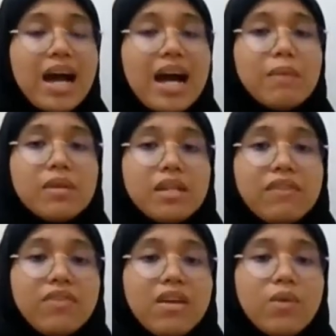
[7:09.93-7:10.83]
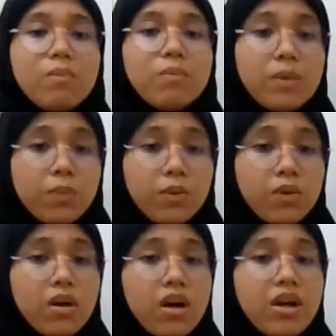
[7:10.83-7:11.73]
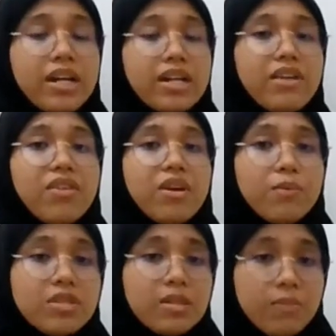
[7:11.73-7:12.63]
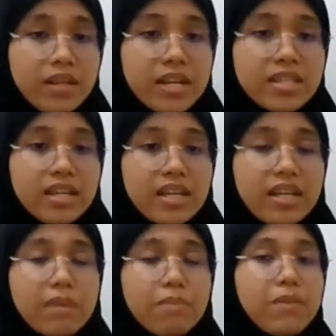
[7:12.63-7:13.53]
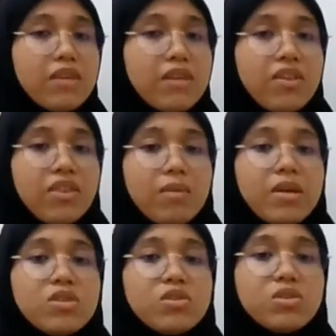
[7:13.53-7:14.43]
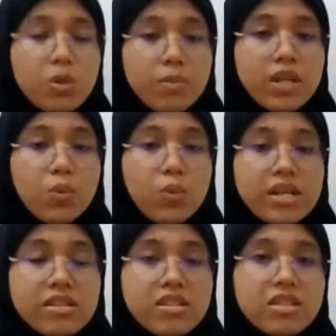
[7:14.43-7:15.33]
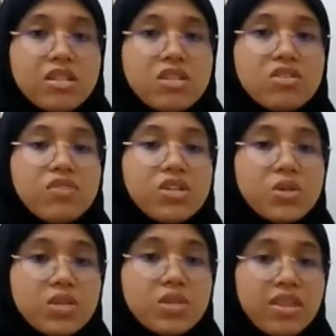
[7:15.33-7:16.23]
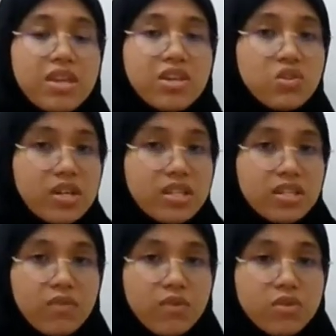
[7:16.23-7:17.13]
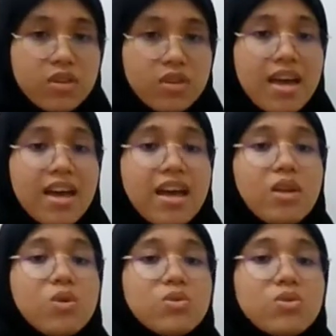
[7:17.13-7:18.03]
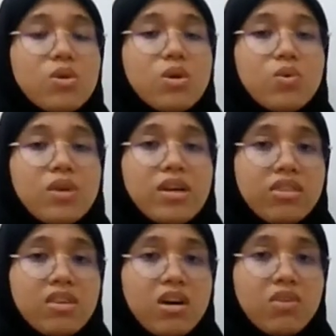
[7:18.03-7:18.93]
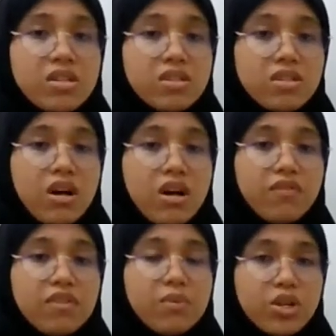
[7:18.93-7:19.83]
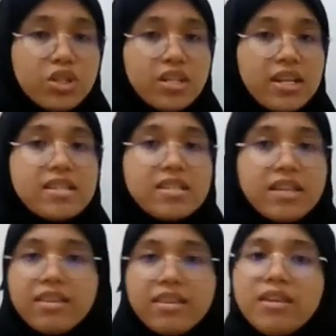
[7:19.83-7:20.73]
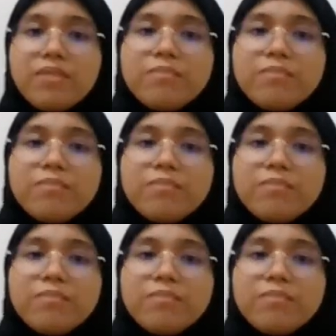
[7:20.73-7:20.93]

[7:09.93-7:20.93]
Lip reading: I believe that when people are in a therapeutic place, it can benefit them in so many ways, such as reducing their stress levels and also lowering their risk of depression and anxiety.